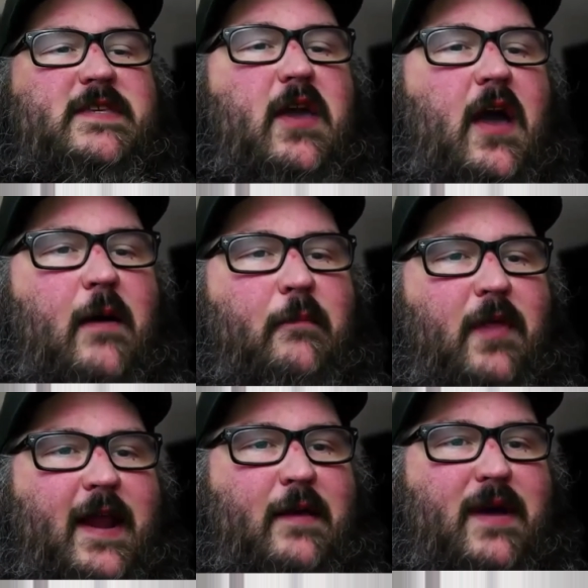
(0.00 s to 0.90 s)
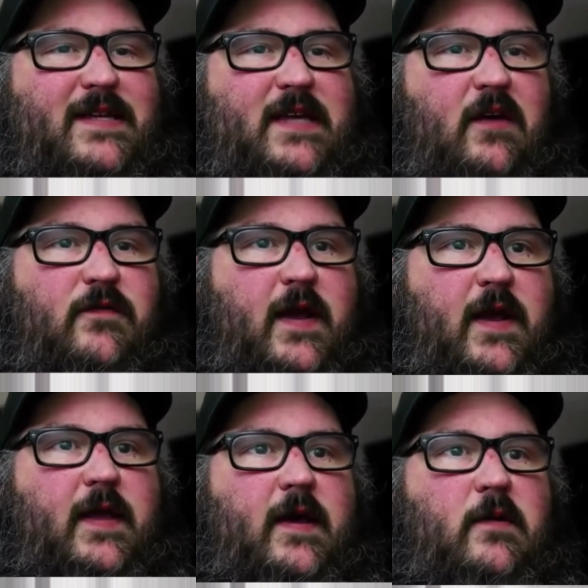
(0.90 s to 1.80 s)
you how I'm lighting myself right
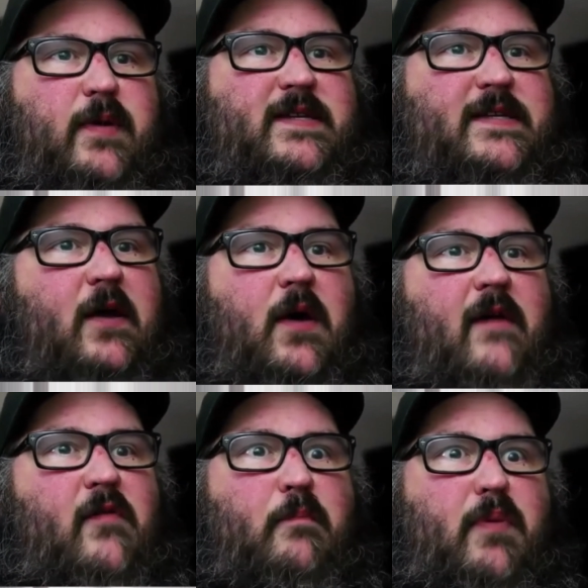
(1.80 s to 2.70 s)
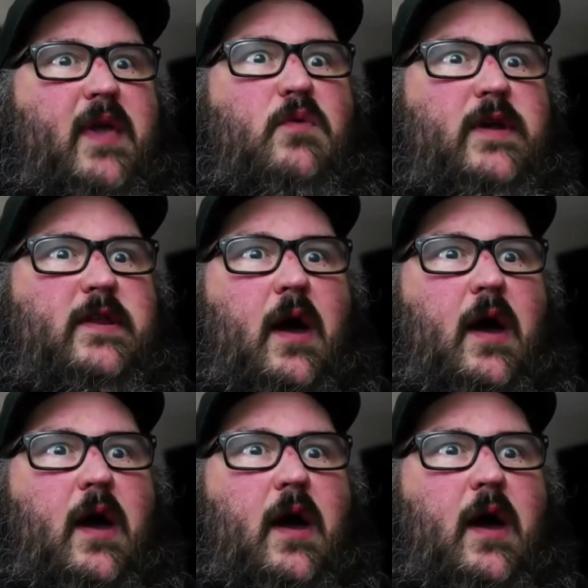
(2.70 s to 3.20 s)
now because I don't have a big window.